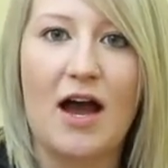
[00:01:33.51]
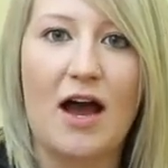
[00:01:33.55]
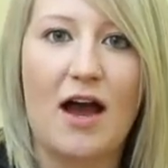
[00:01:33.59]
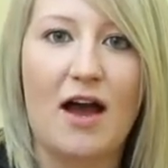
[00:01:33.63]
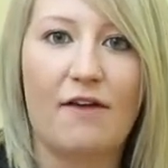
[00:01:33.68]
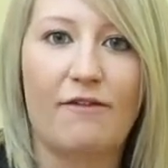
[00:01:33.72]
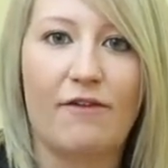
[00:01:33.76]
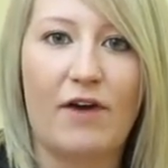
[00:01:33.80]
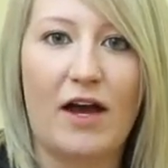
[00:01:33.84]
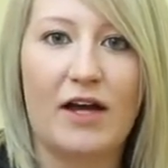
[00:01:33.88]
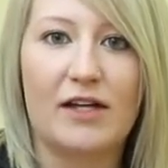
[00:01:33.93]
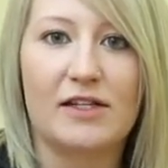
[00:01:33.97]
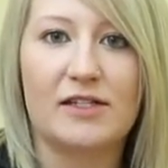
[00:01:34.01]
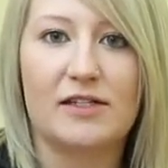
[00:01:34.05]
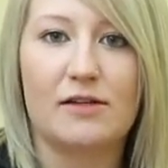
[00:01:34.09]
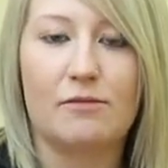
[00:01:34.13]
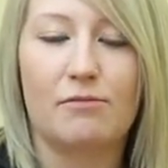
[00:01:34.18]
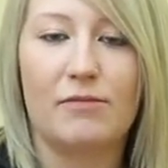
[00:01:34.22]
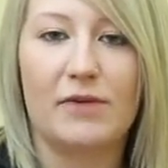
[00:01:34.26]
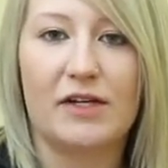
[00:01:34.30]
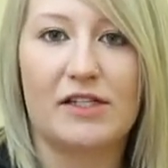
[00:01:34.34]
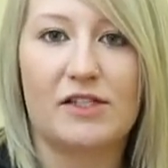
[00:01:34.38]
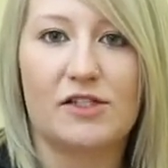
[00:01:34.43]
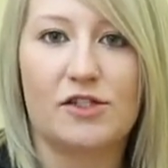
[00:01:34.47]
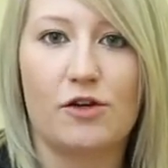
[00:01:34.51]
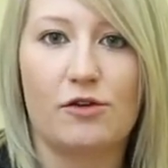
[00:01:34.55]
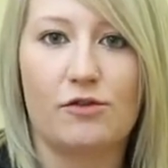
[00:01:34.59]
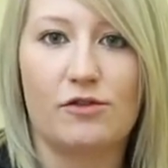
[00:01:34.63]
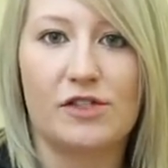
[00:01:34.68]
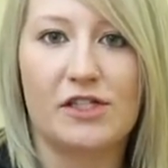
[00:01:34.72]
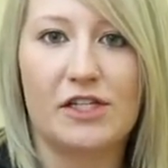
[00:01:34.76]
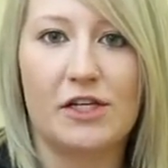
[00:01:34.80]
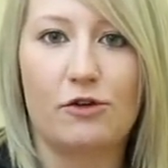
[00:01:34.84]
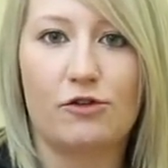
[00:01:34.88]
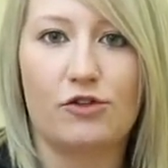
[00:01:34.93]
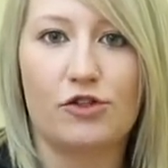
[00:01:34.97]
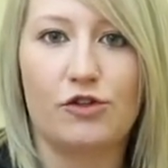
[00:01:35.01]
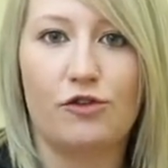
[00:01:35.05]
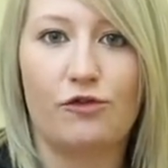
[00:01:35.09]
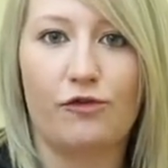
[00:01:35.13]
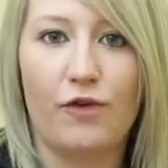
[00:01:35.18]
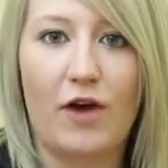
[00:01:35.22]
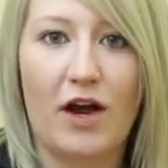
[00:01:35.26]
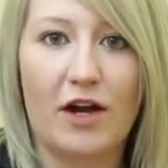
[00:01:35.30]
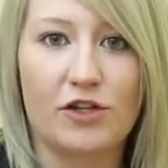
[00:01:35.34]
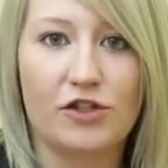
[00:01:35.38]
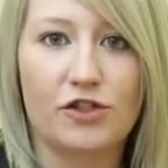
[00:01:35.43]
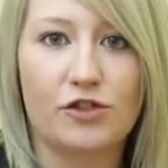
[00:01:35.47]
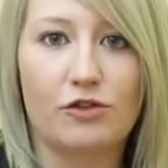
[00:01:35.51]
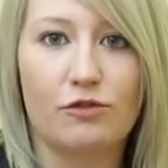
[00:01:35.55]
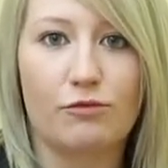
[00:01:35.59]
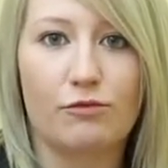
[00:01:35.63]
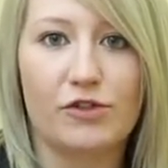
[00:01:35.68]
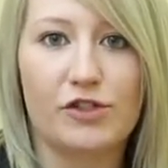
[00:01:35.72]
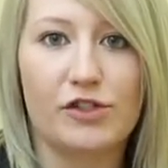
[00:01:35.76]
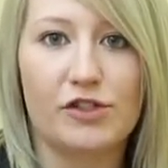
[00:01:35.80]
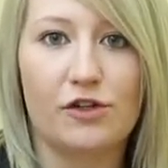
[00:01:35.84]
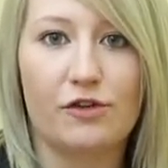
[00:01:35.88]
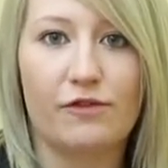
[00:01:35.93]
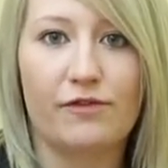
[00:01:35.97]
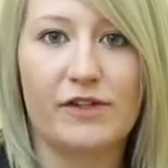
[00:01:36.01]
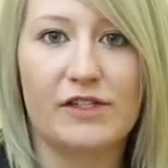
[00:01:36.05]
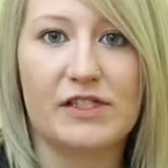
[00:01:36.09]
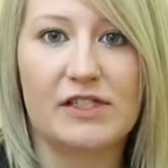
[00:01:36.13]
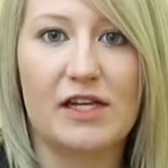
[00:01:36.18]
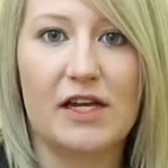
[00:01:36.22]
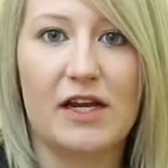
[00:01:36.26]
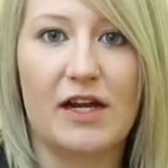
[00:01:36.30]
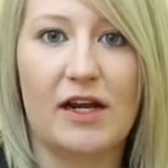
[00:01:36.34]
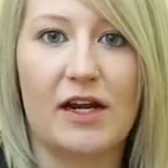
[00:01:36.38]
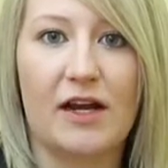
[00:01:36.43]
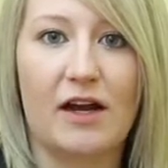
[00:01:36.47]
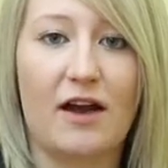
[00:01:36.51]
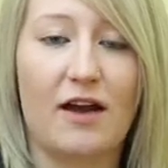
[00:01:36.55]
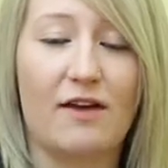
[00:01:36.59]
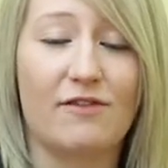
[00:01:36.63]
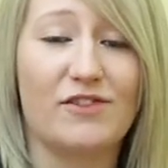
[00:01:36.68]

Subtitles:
I've had some mixed dose CO2 fractional resurfacing.